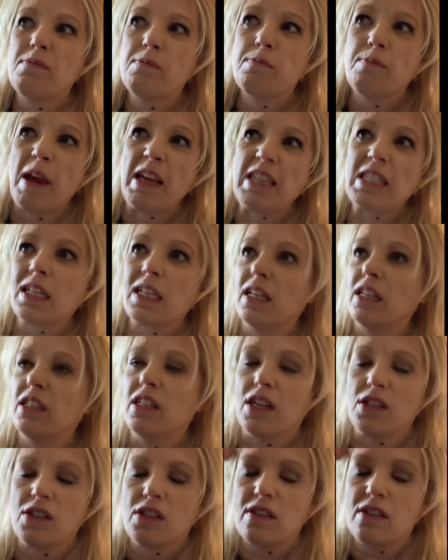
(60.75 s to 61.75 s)
basically
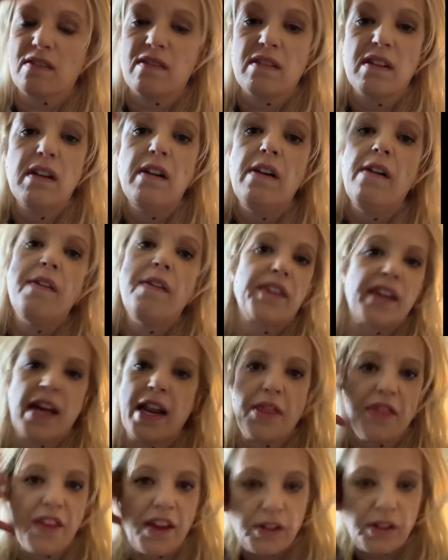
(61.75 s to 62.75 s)
just kind
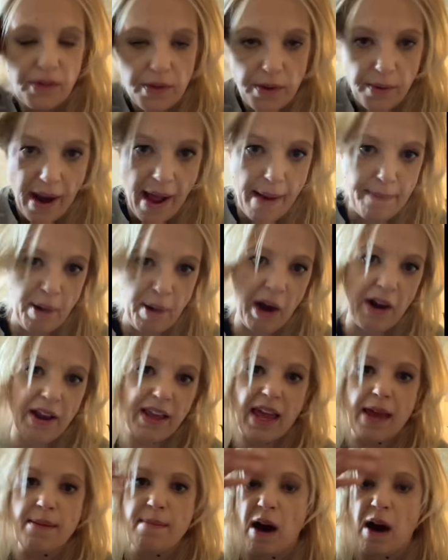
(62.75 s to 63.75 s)
of things from the wrap party
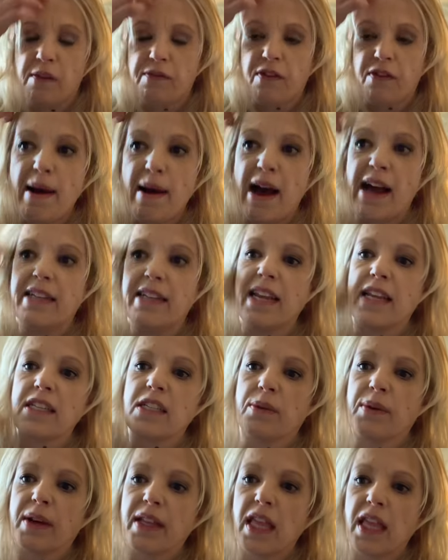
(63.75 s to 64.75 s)
came out uh,
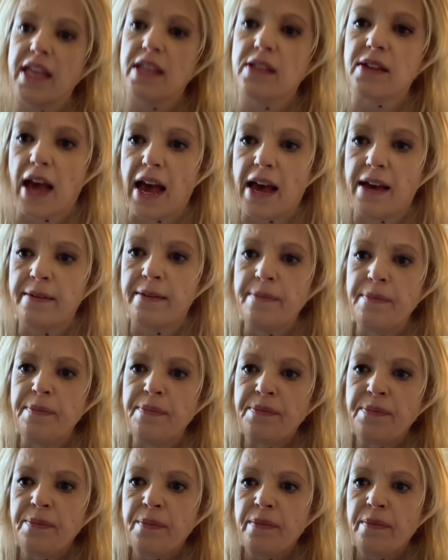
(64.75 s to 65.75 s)
Daisy Ridley's
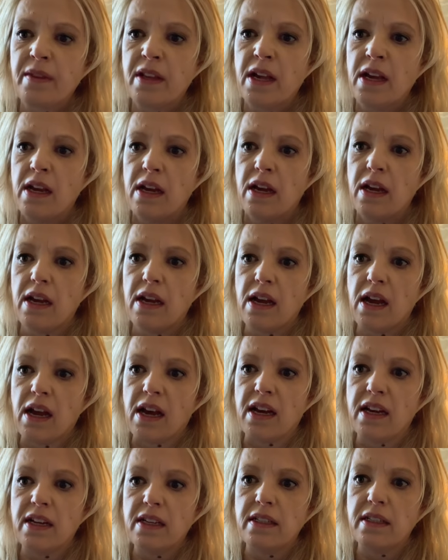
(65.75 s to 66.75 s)
uh,
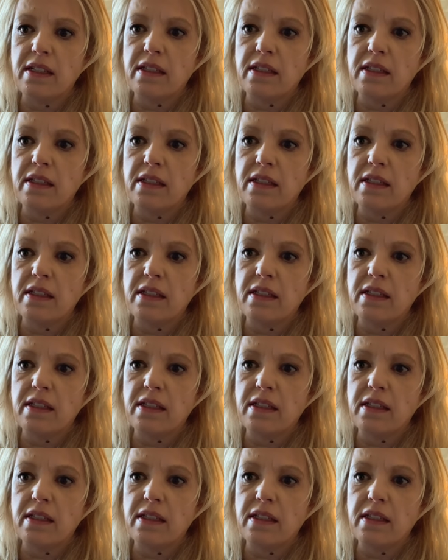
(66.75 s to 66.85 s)
uh,